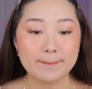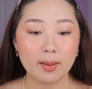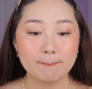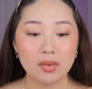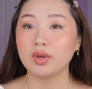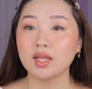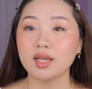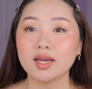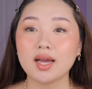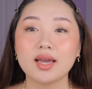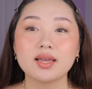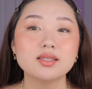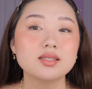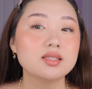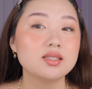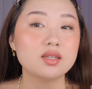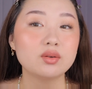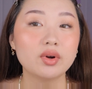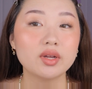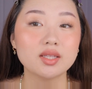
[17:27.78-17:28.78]
Yeah, like I can
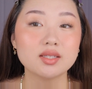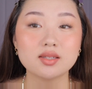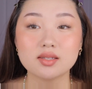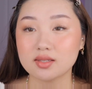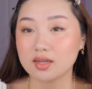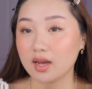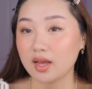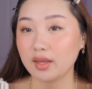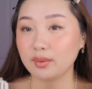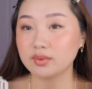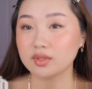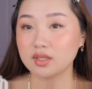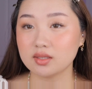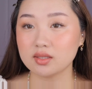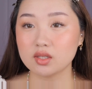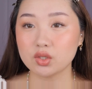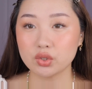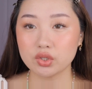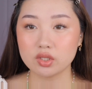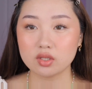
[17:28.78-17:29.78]
see why this is hyped because
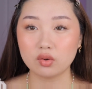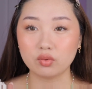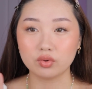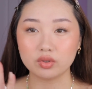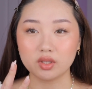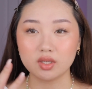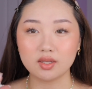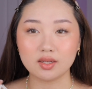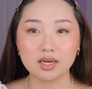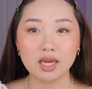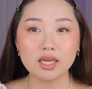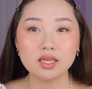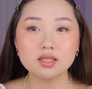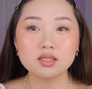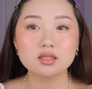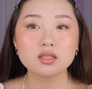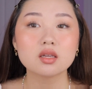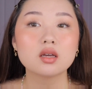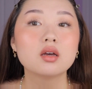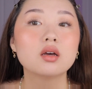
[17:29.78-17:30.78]
it's just a really
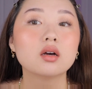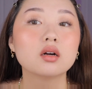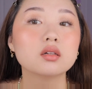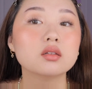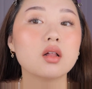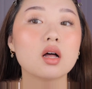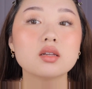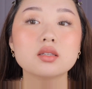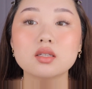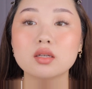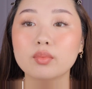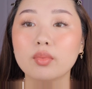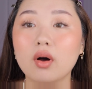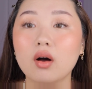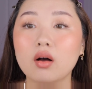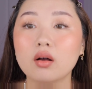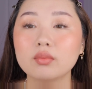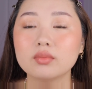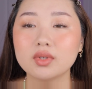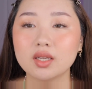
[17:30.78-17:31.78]
nice glossy
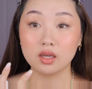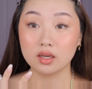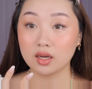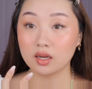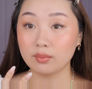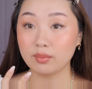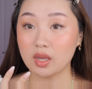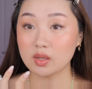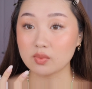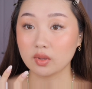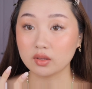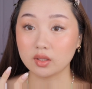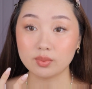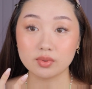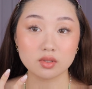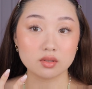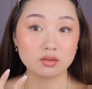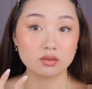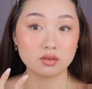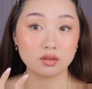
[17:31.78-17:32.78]
balm. It kind of makes my
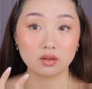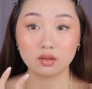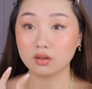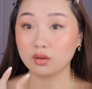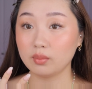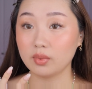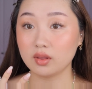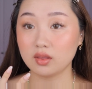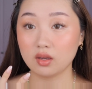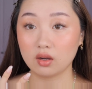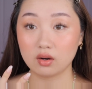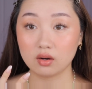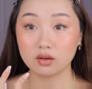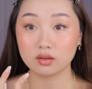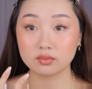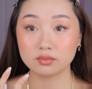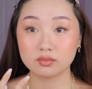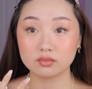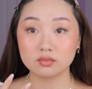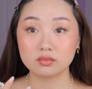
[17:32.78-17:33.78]
lips look a little bit thicker.
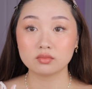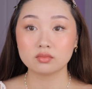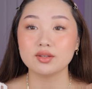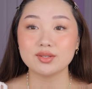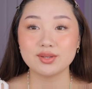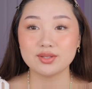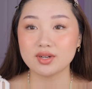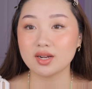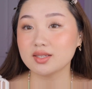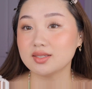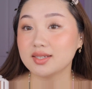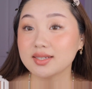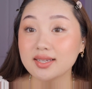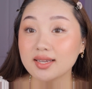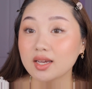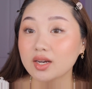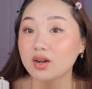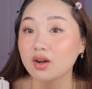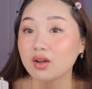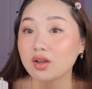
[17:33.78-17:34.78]
Also, it's not sticky
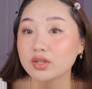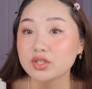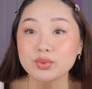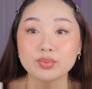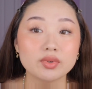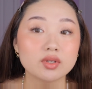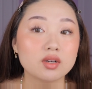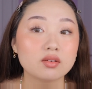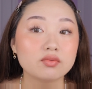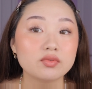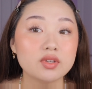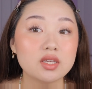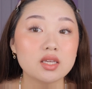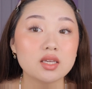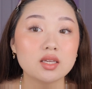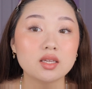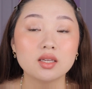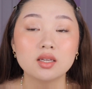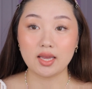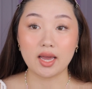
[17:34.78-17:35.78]
at all, super
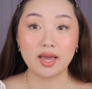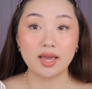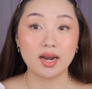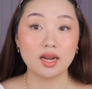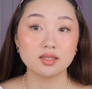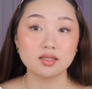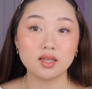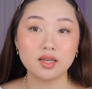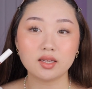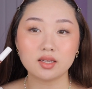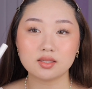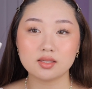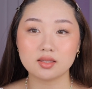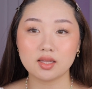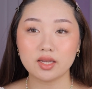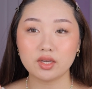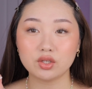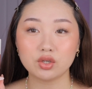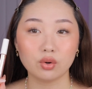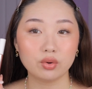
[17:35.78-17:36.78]
comfy. Yeah, it has like a
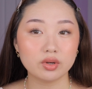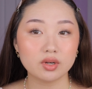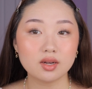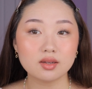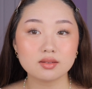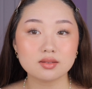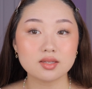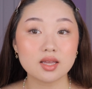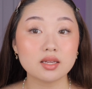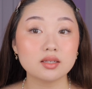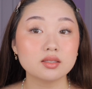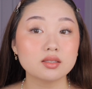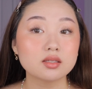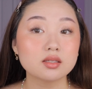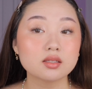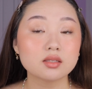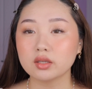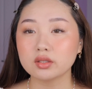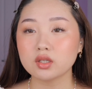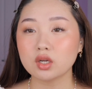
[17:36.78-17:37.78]
slight coconut scent.
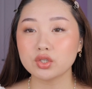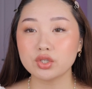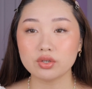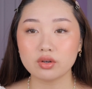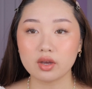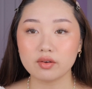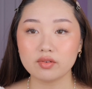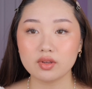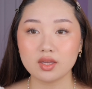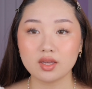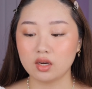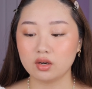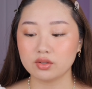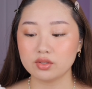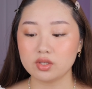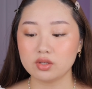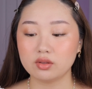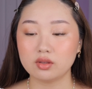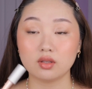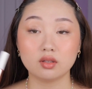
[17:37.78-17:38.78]
It's not too heavy. And
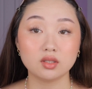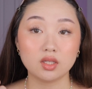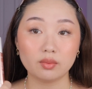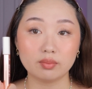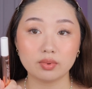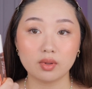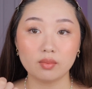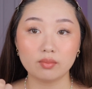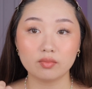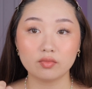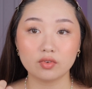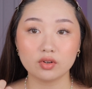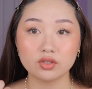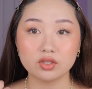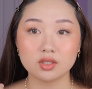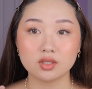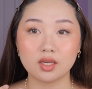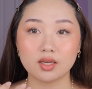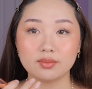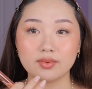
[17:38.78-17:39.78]
also the lip plump
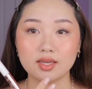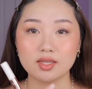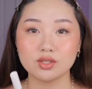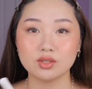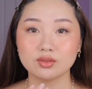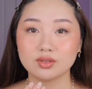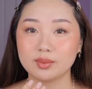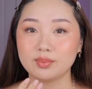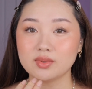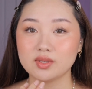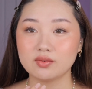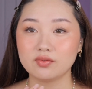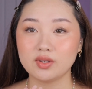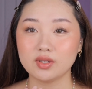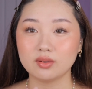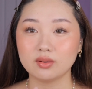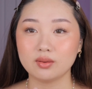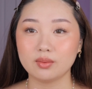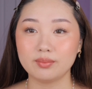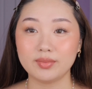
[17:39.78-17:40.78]
version like makes your lips
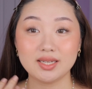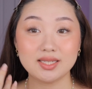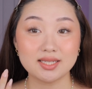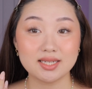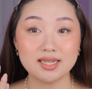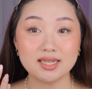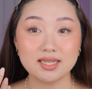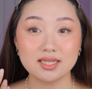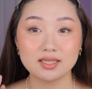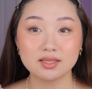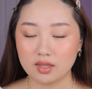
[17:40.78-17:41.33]
feel minty.